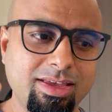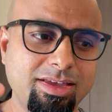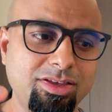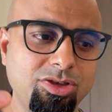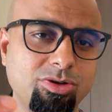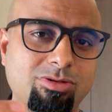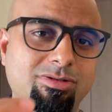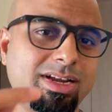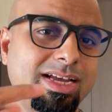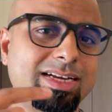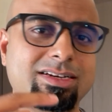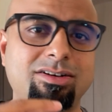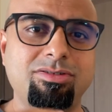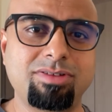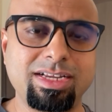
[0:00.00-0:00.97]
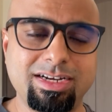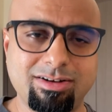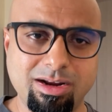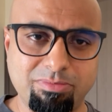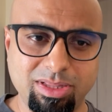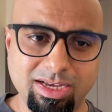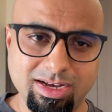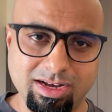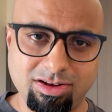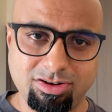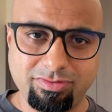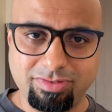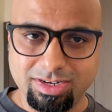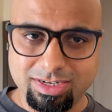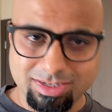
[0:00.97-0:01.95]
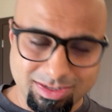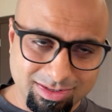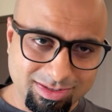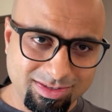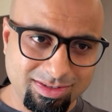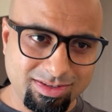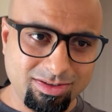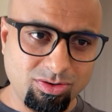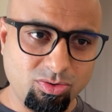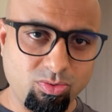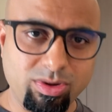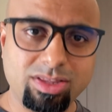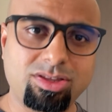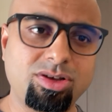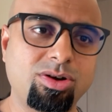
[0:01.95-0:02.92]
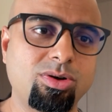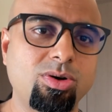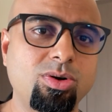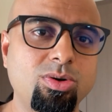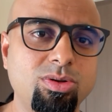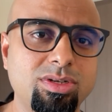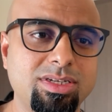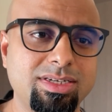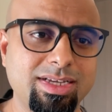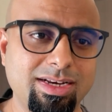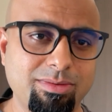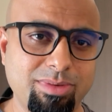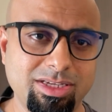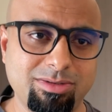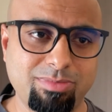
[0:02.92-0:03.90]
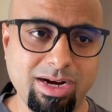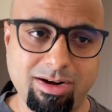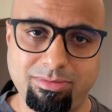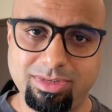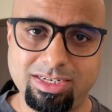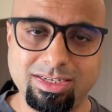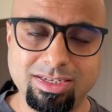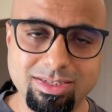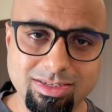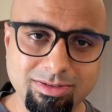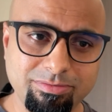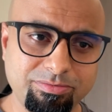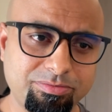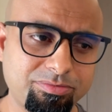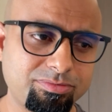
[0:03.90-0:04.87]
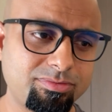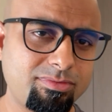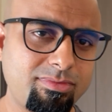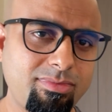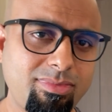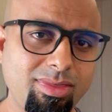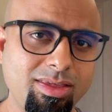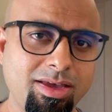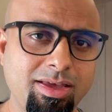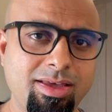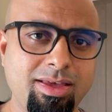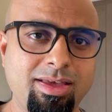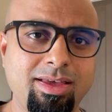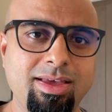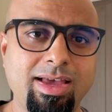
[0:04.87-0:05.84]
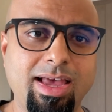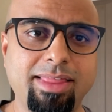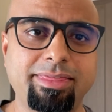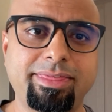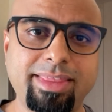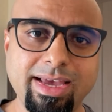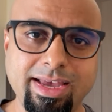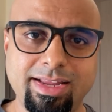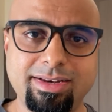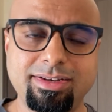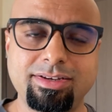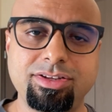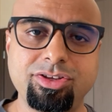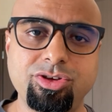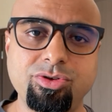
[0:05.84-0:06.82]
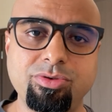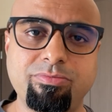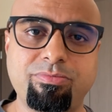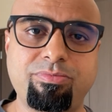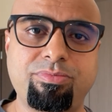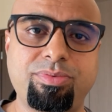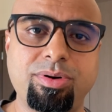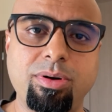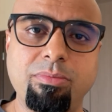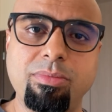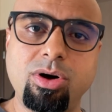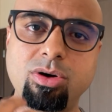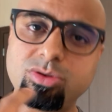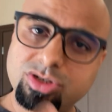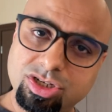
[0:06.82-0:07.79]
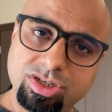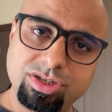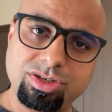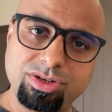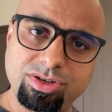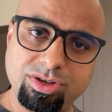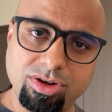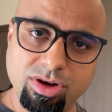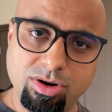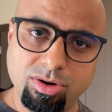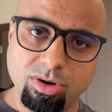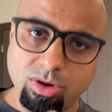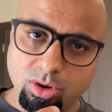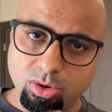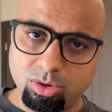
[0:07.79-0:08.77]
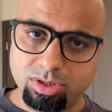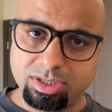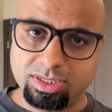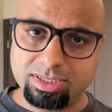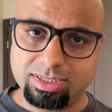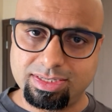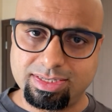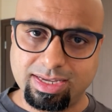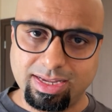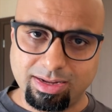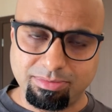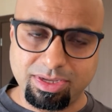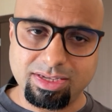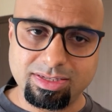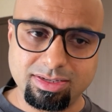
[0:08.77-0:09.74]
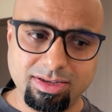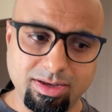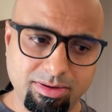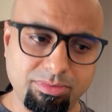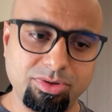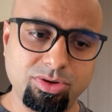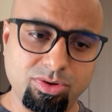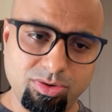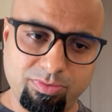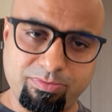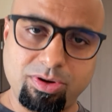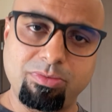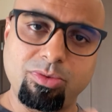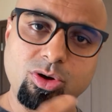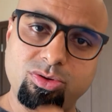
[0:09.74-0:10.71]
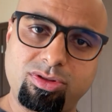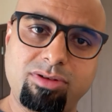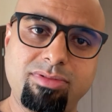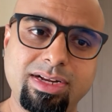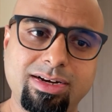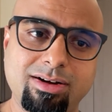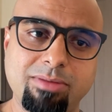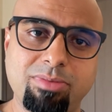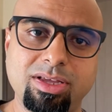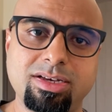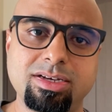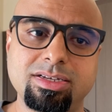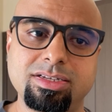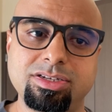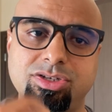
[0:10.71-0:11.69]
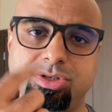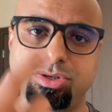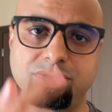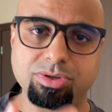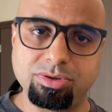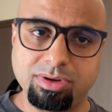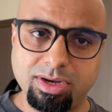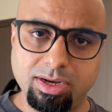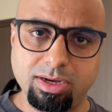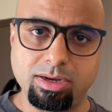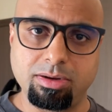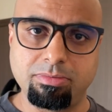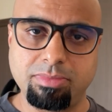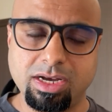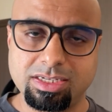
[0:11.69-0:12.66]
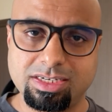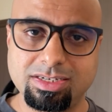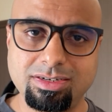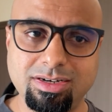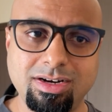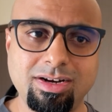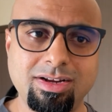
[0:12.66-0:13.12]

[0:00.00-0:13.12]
you create a read replica out of it with your old database parameters, and then you promote your old database, you promote the read replica into master,